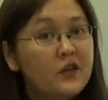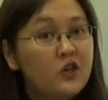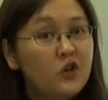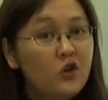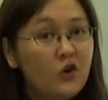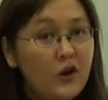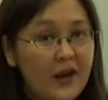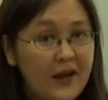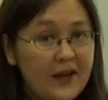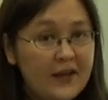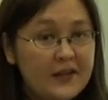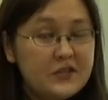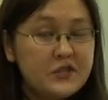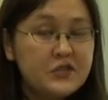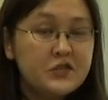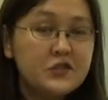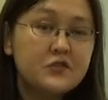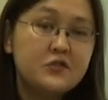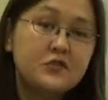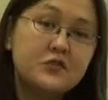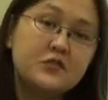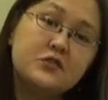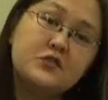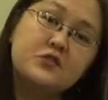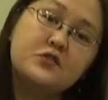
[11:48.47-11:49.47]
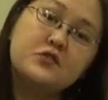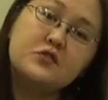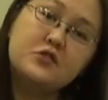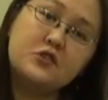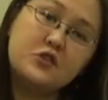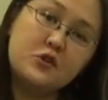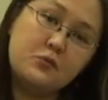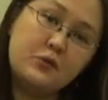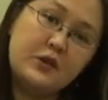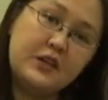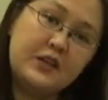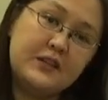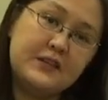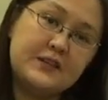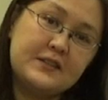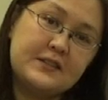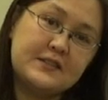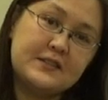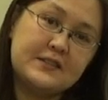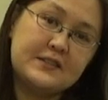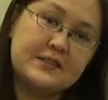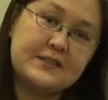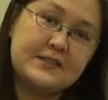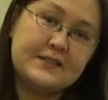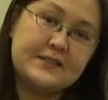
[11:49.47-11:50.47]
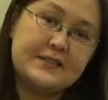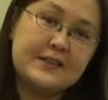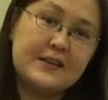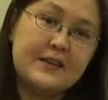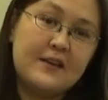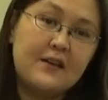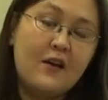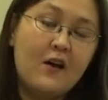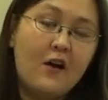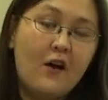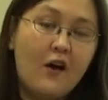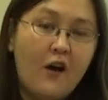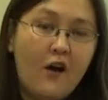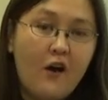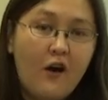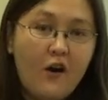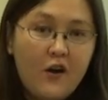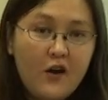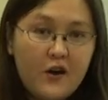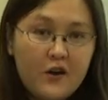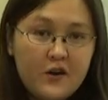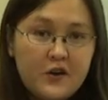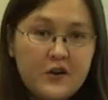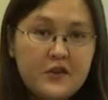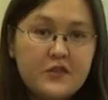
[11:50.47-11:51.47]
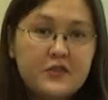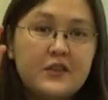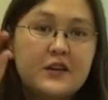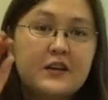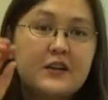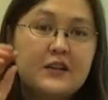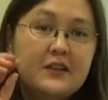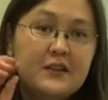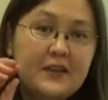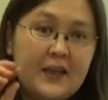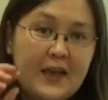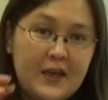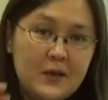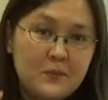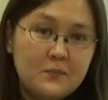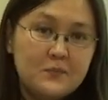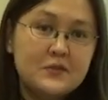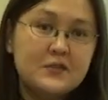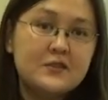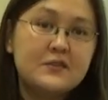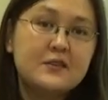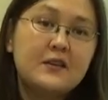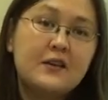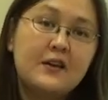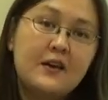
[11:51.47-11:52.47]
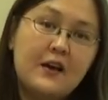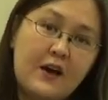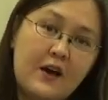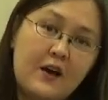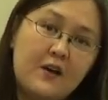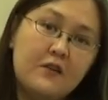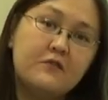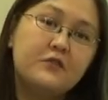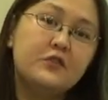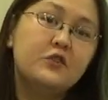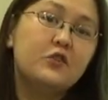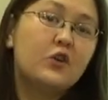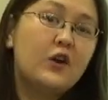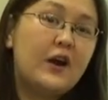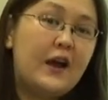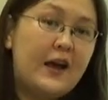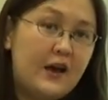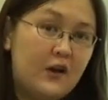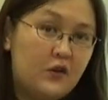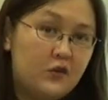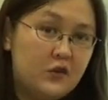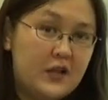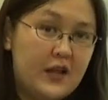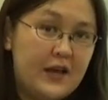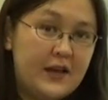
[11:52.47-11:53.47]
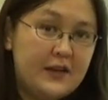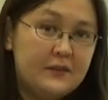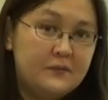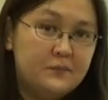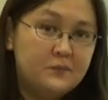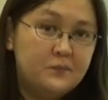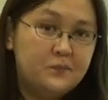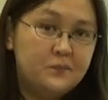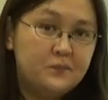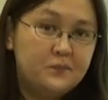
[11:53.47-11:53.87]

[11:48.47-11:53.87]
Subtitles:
Your answers to the weaknesses are the claims of your outline.